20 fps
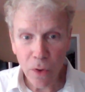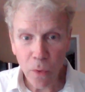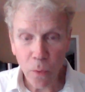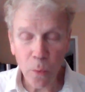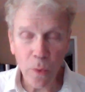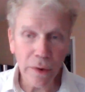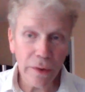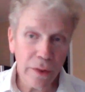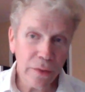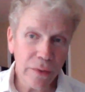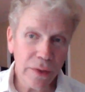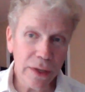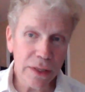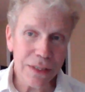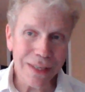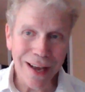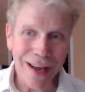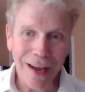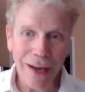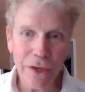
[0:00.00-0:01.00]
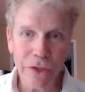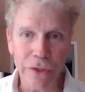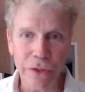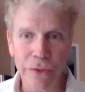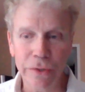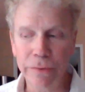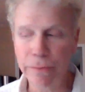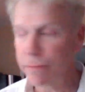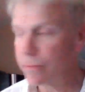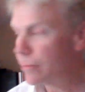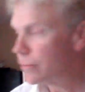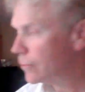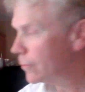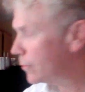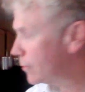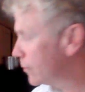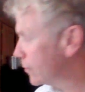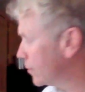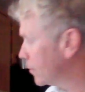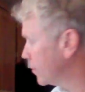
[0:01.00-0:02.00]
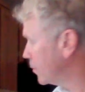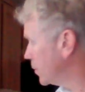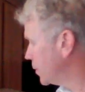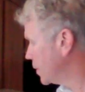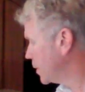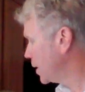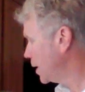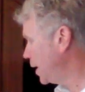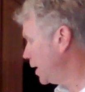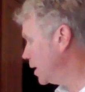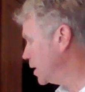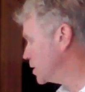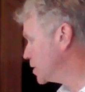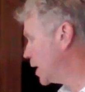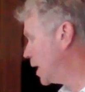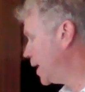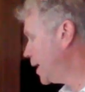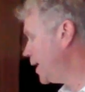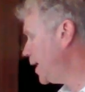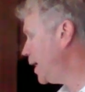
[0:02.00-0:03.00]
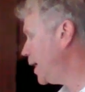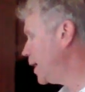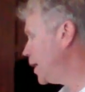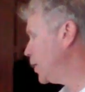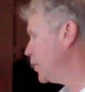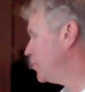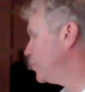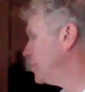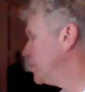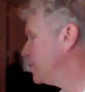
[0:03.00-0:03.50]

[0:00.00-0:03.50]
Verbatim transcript: One of the things I do is I have